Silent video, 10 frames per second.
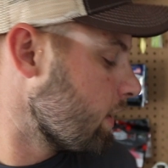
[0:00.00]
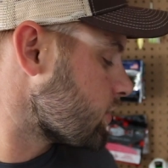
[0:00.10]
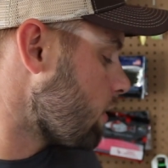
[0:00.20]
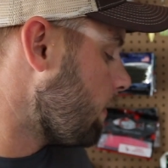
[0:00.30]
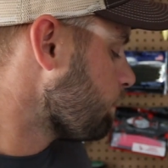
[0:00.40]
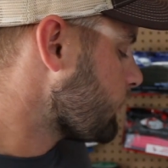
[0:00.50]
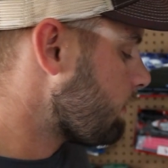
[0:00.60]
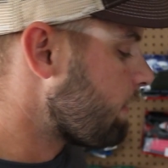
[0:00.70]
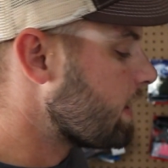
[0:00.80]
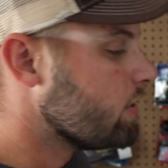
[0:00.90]
So
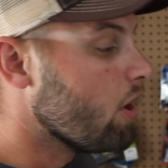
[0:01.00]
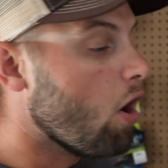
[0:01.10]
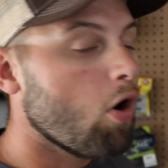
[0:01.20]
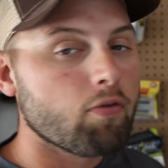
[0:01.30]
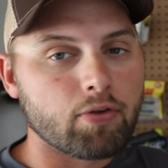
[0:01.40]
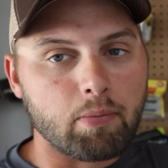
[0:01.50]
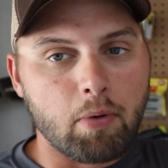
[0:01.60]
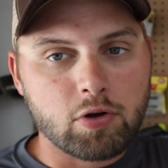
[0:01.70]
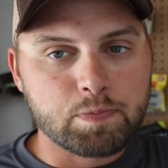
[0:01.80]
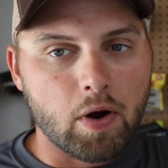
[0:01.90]
if I know for the
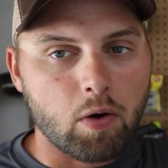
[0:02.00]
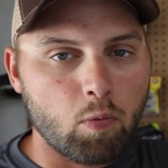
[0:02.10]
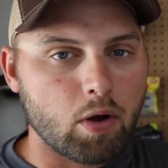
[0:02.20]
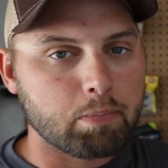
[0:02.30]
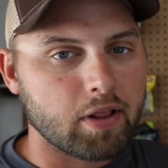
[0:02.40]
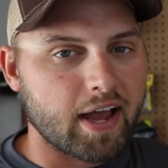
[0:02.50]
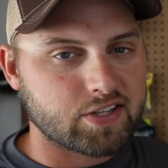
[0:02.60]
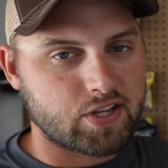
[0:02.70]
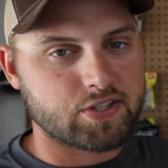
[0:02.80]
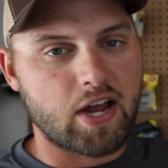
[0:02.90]
most part what
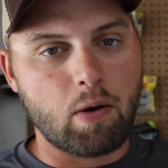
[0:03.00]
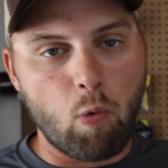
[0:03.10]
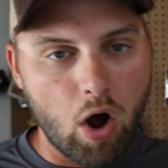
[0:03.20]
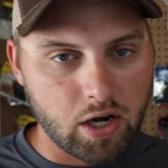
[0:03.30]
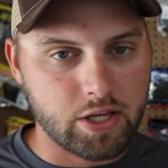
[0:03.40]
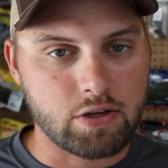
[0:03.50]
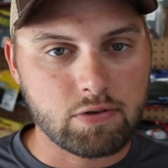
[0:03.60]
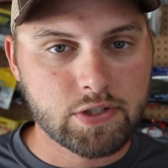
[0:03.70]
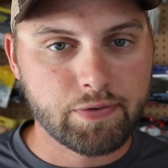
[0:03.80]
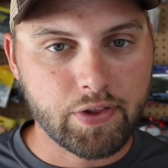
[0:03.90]
plastics I want to
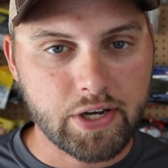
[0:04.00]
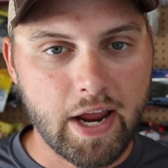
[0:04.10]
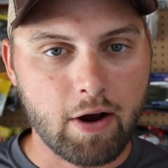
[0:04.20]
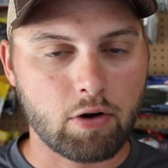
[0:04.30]
use for the day,